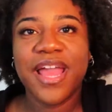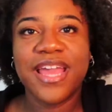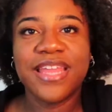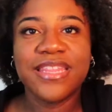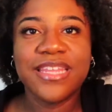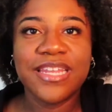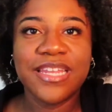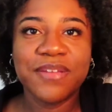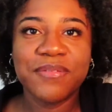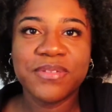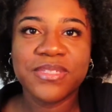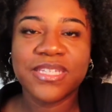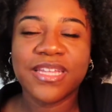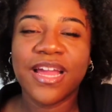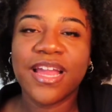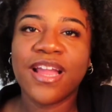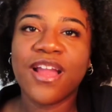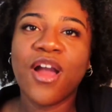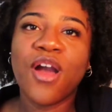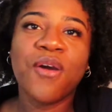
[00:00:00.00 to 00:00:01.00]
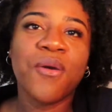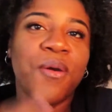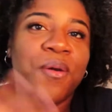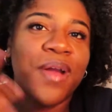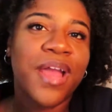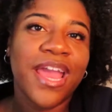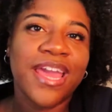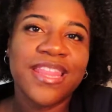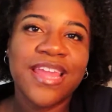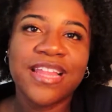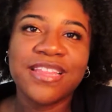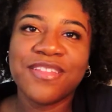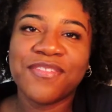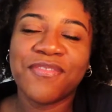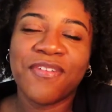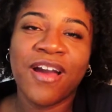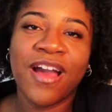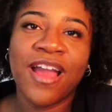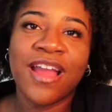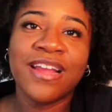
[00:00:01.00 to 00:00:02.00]
And then he was like, oh, okay, that's
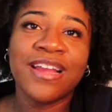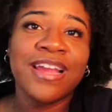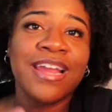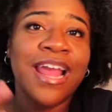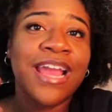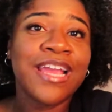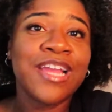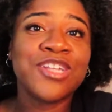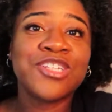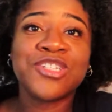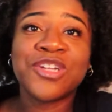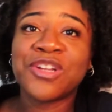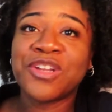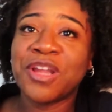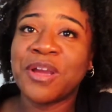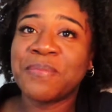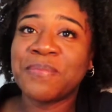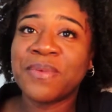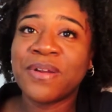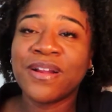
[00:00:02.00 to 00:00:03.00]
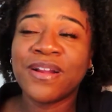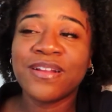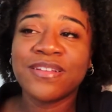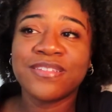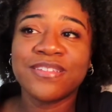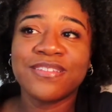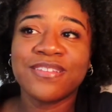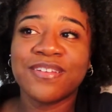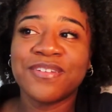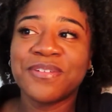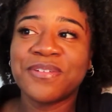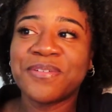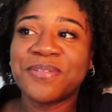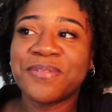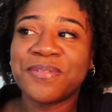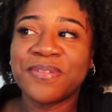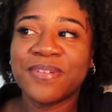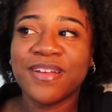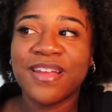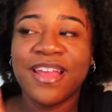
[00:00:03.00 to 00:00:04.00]
fine. Could I get your number
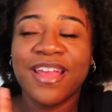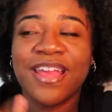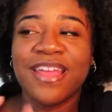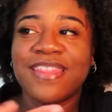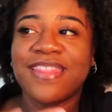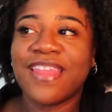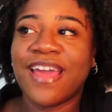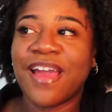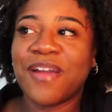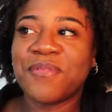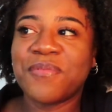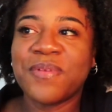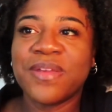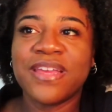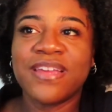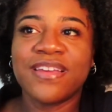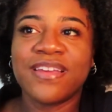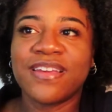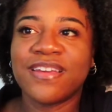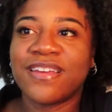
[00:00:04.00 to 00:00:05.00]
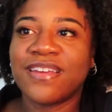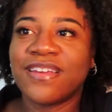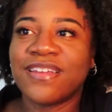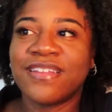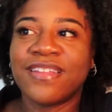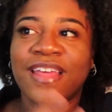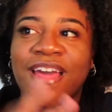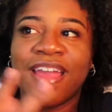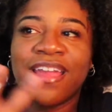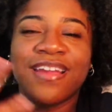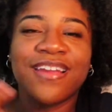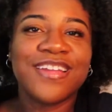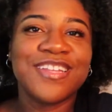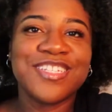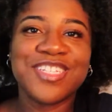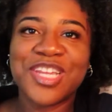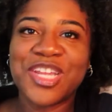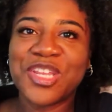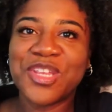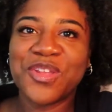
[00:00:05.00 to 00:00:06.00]
so that we could like
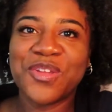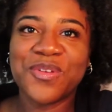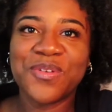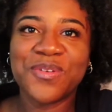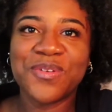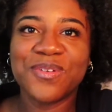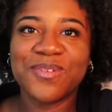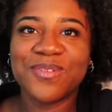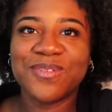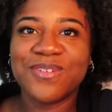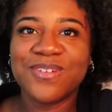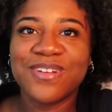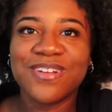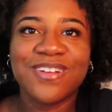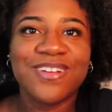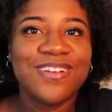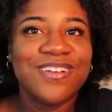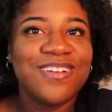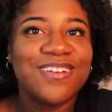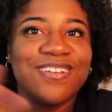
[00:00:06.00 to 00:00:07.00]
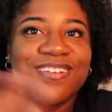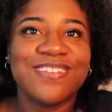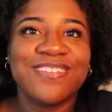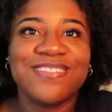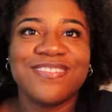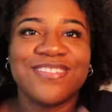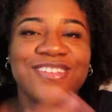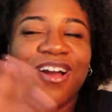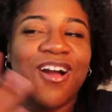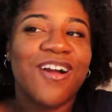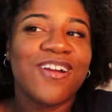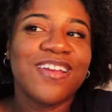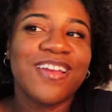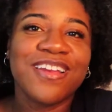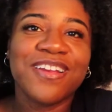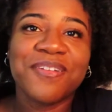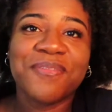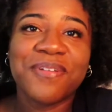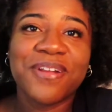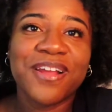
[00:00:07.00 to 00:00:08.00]
continue
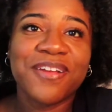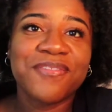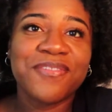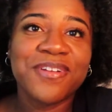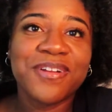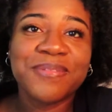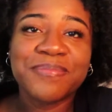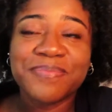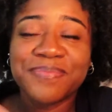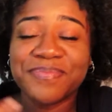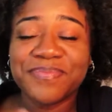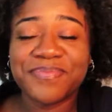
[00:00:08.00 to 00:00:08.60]
talking or whatever?